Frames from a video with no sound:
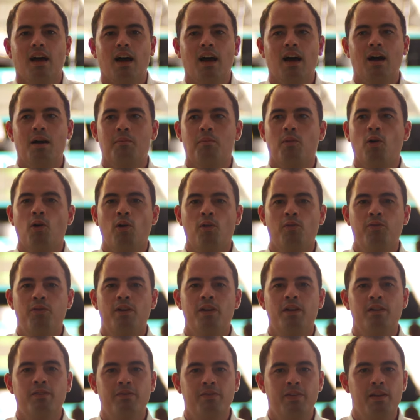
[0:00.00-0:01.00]
Um,
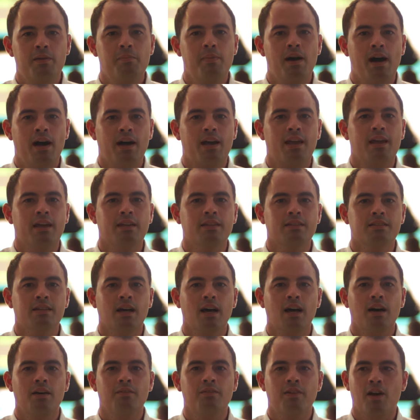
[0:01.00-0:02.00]
hopefully the feedback is
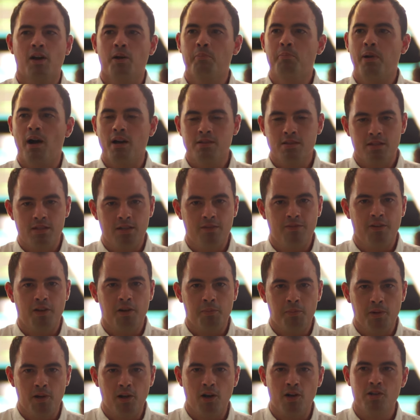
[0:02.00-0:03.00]
uh, very positive
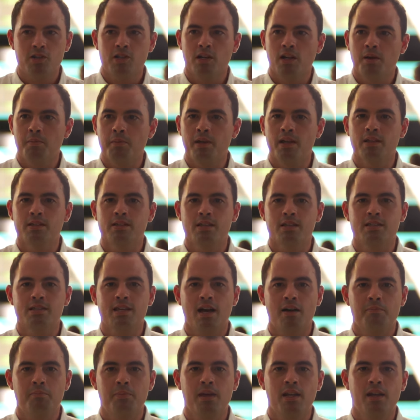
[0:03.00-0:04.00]
on the production. I mean, since
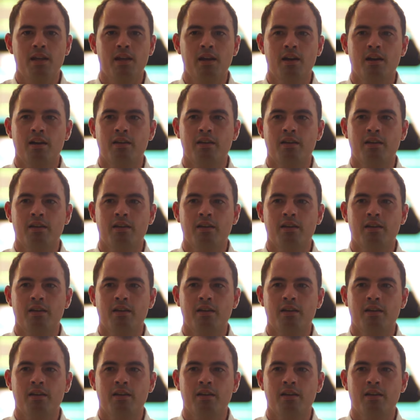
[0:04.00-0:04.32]
I've been here,